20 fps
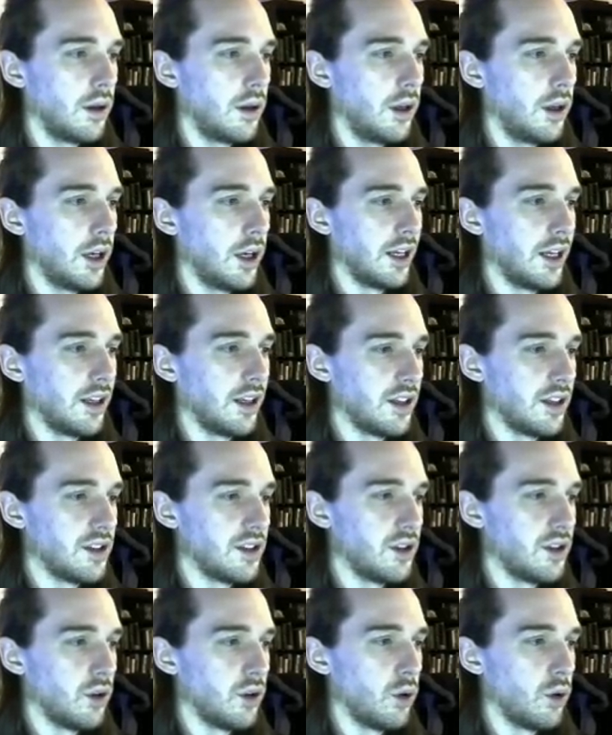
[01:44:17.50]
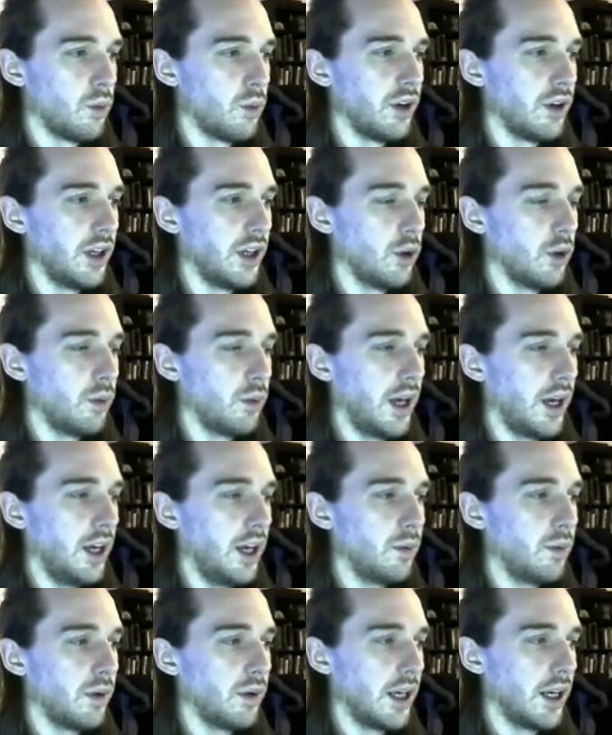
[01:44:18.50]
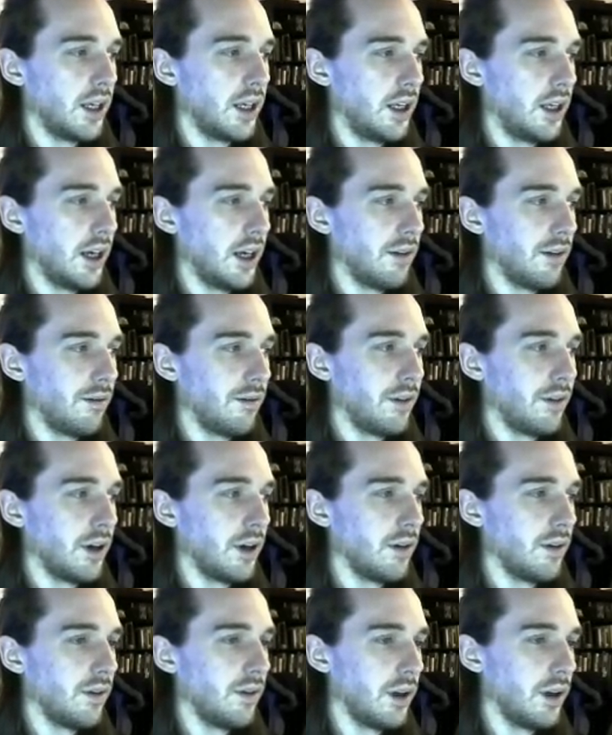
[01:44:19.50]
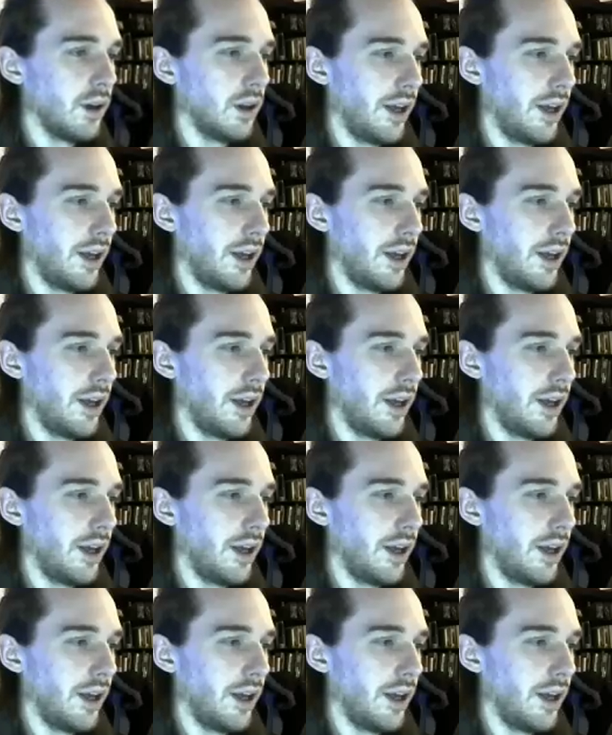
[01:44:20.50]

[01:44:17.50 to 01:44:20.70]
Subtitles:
it can still go pretty opaque, but I can get very, very light